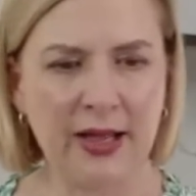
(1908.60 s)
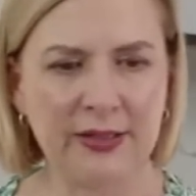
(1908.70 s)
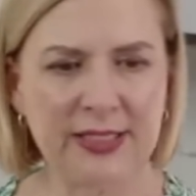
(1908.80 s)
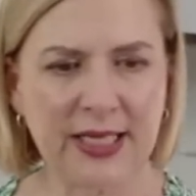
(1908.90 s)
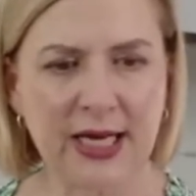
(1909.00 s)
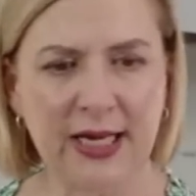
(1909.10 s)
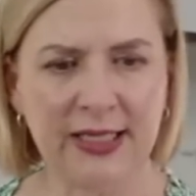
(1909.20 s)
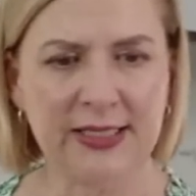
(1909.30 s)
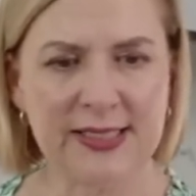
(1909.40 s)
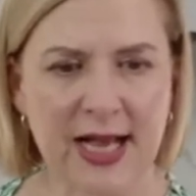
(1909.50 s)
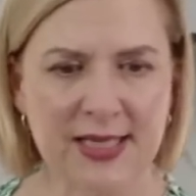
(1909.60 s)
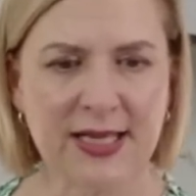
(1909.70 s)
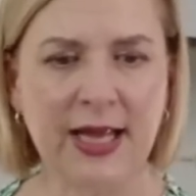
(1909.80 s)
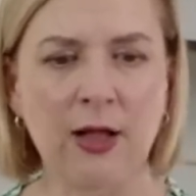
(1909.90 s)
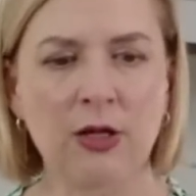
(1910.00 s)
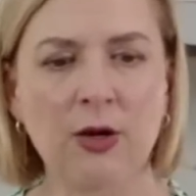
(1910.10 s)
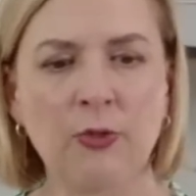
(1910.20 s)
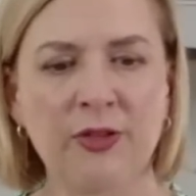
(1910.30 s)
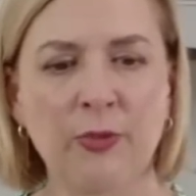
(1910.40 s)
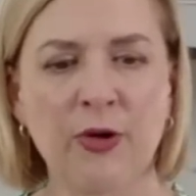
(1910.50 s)
Tijana is asking, how long
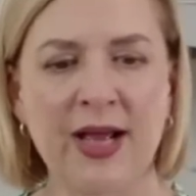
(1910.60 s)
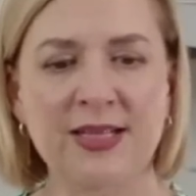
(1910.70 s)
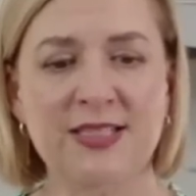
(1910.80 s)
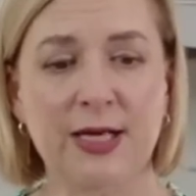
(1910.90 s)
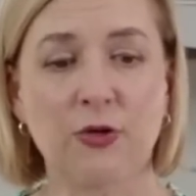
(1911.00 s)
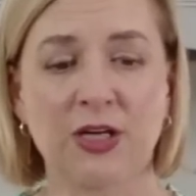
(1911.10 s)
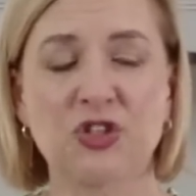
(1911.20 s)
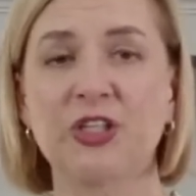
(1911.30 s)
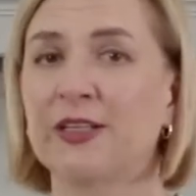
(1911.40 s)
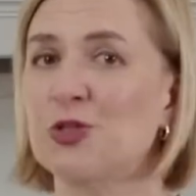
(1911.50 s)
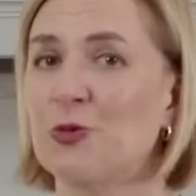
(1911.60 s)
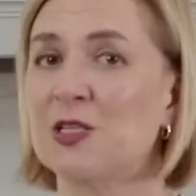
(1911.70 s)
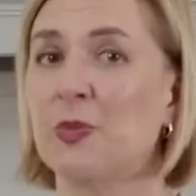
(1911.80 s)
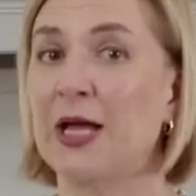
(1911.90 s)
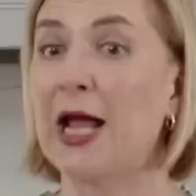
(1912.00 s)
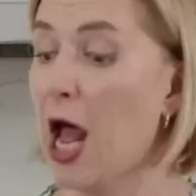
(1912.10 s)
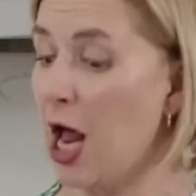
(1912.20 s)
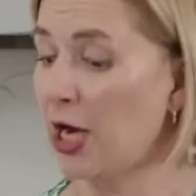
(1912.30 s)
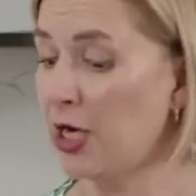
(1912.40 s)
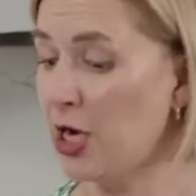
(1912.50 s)
will the meringue stay crunchy in this recipe?
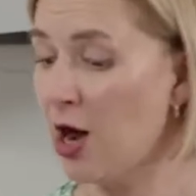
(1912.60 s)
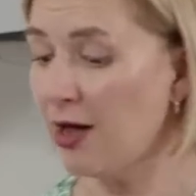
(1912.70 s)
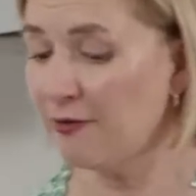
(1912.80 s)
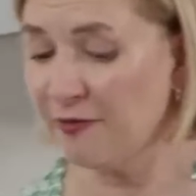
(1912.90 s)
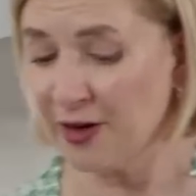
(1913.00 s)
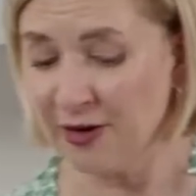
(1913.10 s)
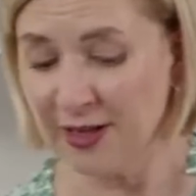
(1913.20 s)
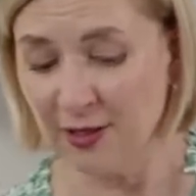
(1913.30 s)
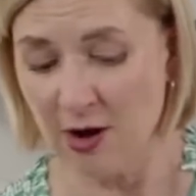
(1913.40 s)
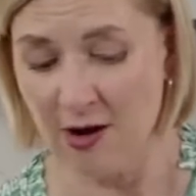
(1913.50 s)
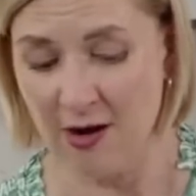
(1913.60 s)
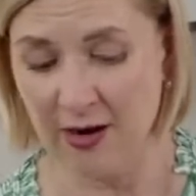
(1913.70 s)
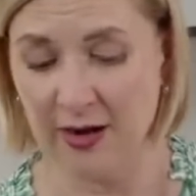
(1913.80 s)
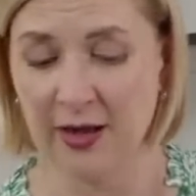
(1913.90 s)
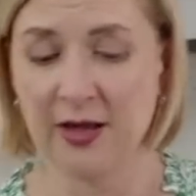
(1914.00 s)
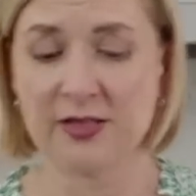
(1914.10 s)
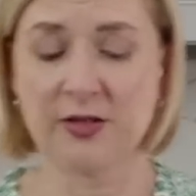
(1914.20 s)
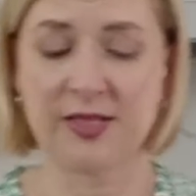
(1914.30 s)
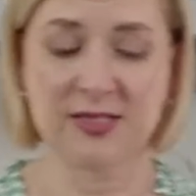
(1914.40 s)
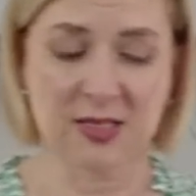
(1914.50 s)
Not very long. So
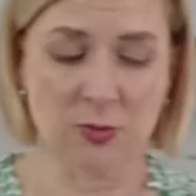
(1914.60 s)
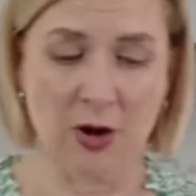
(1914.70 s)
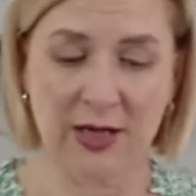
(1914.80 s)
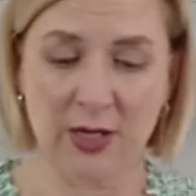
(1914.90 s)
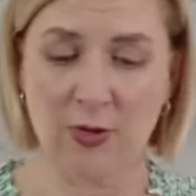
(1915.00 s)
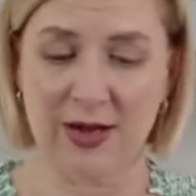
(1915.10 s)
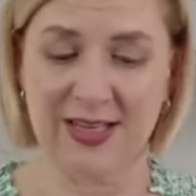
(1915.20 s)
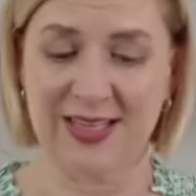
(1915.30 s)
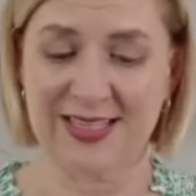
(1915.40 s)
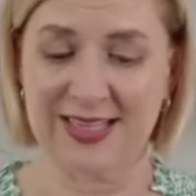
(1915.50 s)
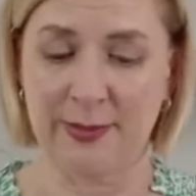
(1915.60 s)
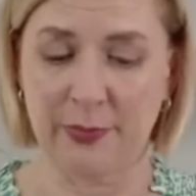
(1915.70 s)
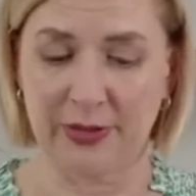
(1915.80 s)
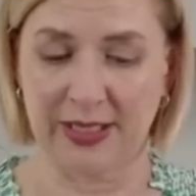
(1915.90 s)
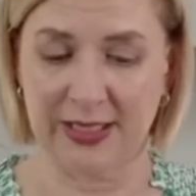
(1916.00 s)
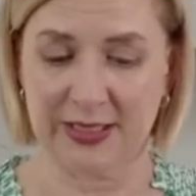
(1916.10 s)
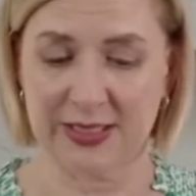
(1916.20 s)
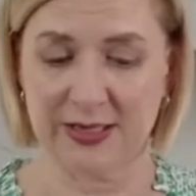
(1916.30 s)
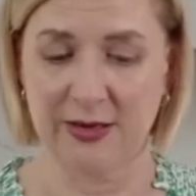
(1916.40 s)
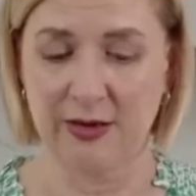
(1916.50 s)
this is why you want to assemble
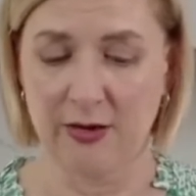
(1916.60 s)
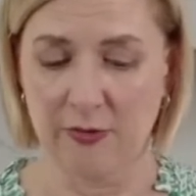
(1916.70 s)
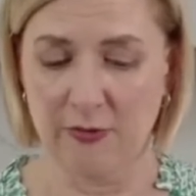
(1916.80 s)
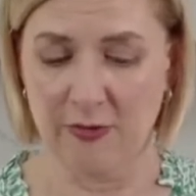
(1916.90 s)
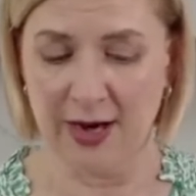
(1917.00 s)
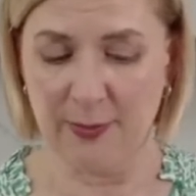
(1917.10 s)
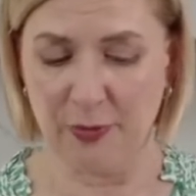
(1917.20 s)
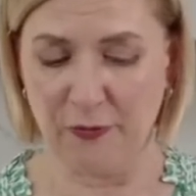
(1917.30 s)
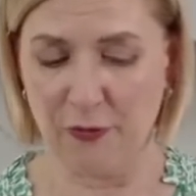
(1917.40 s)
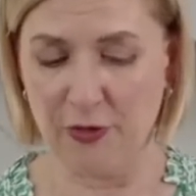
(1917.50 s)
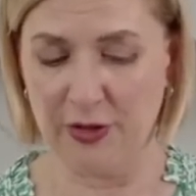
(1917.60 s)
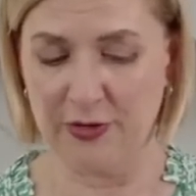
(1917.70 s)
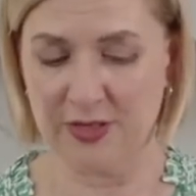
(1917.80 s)
it right before you